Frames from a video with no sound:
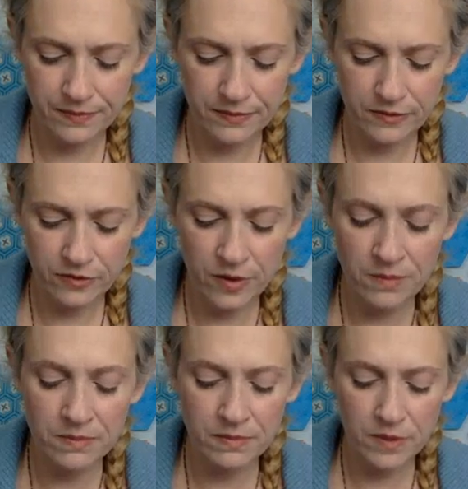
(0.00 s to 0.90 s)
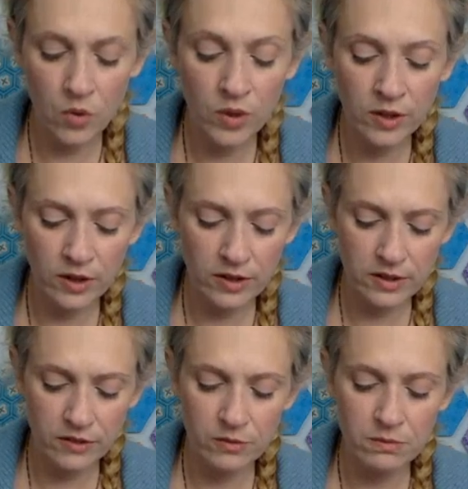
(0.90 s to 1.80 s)
from owning your artist
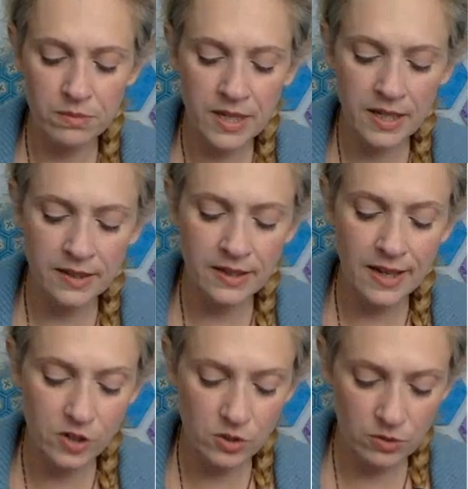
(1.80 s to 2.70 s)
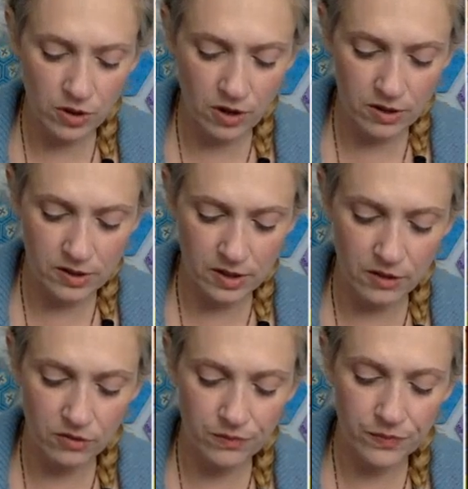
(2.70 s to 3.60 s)
self, from being in connection with your artist
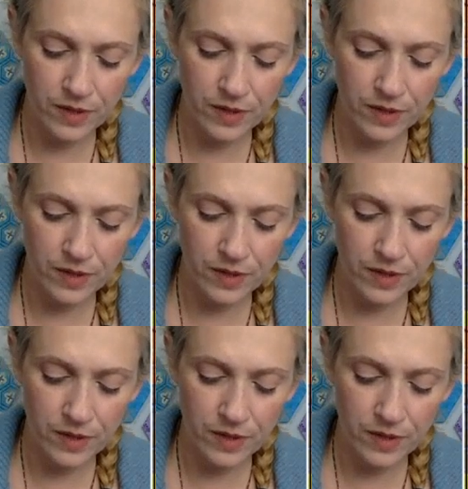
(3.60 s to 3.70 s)
self,